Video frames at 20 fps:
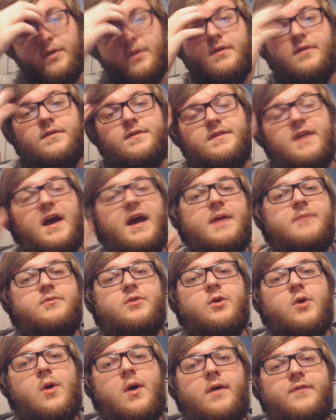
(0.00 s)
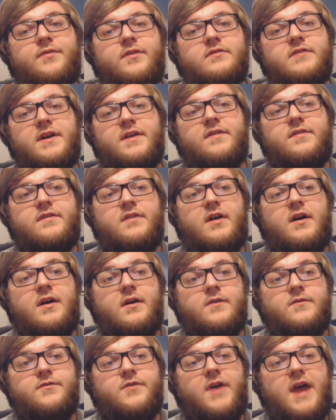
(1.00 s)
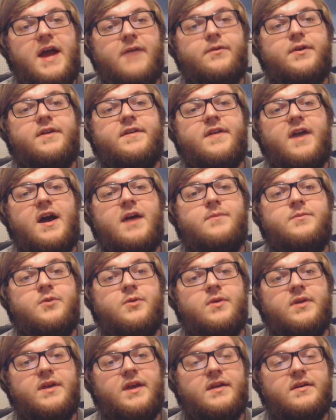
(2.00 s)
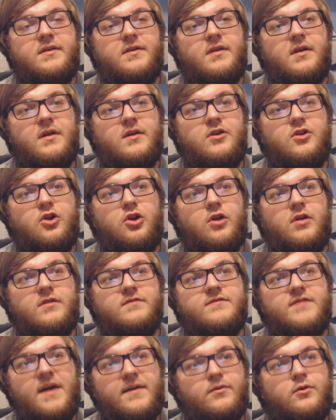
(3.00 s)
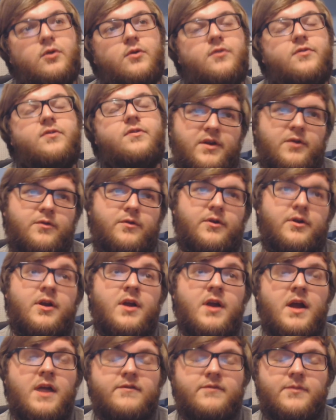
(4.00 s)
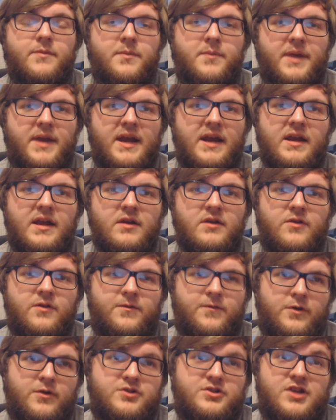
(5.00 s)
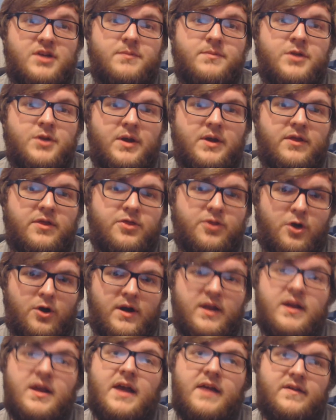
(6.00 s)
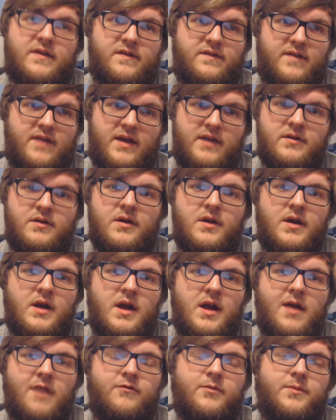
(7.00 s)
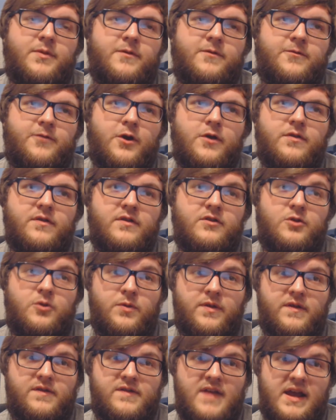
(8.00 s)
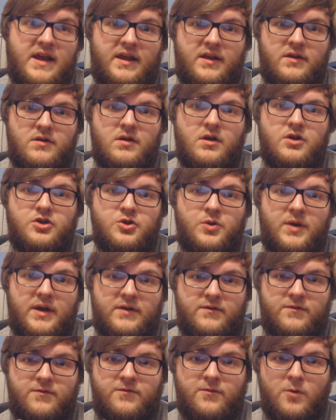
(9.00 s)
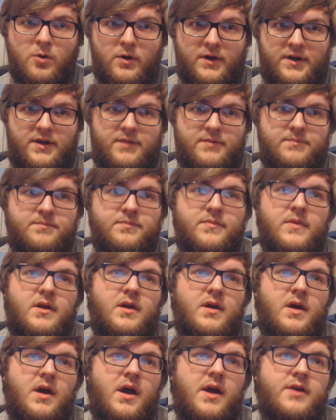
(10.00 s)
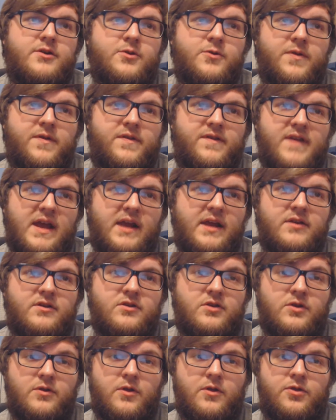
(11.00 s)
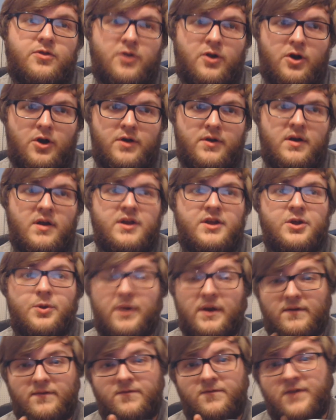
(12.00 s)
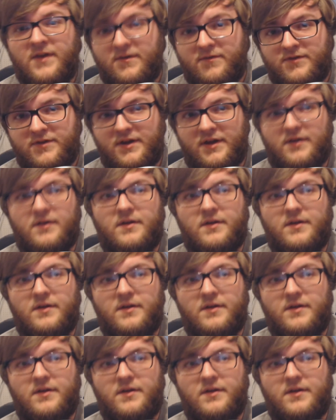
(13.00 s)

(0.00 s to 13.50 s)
Time to go off the list of every time you can get your levels. From the beginning to the first gym, you get 30, as I said. From the first to the second, you get 40. To the second to the third, you get 50.